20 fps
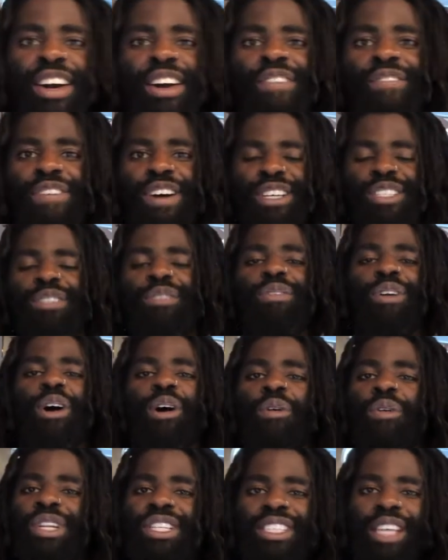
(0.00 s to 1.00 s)
First of
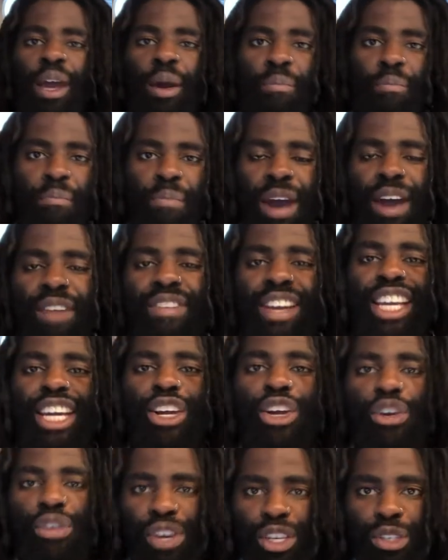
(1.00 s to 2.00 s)
all, I want to say Merry
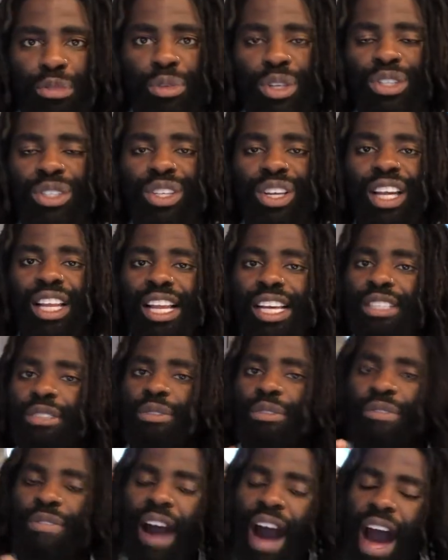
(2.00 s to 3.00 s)
Christmas to Class
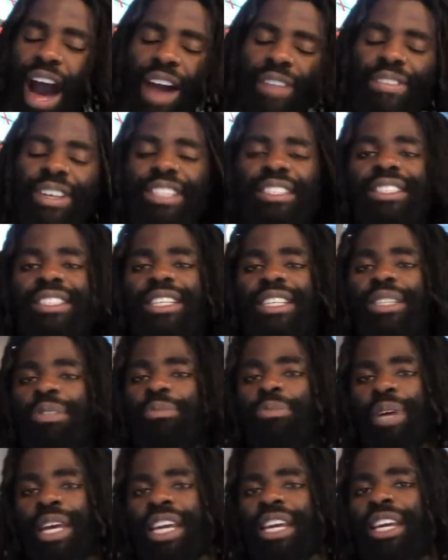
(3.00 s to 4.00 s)
5 and
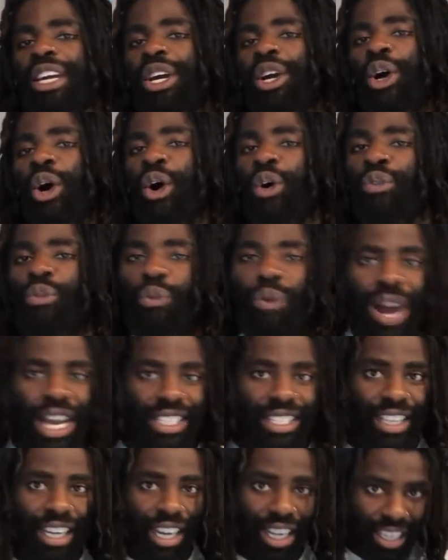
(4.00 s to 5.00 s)
6B of
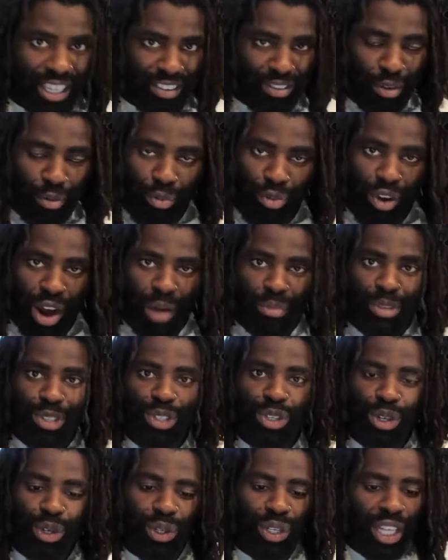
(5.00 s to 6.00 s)
Westcliff Primary
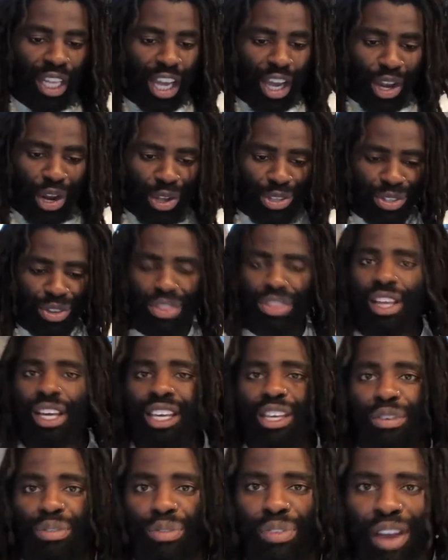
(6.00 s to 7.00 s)
School. And also,
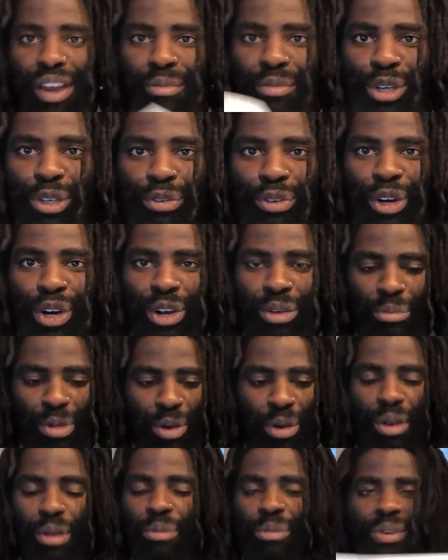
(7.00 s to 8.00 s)
thank you very much for hooking me
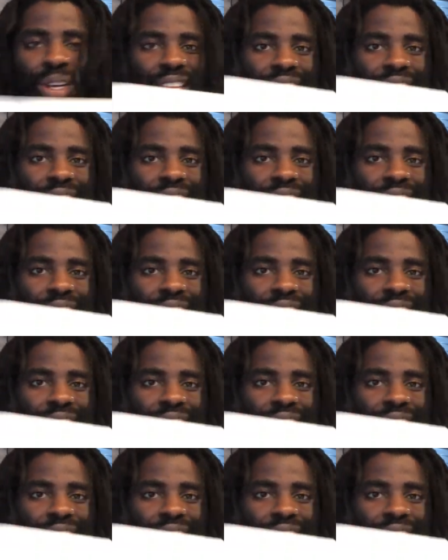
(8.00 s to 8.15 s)
up with